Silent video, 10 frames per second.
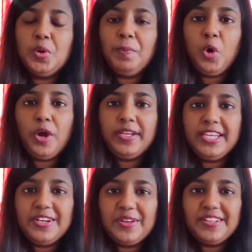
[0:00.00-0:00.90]
more
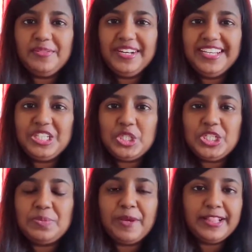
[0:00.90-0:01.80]
keen on the
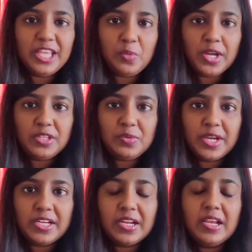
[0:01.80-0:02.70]
relationship, and they were the
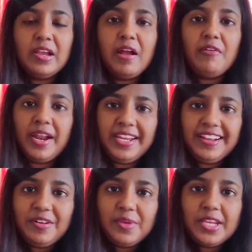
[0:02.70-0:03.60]
one
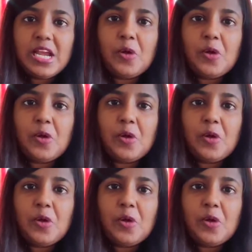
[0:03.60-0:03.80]
running away.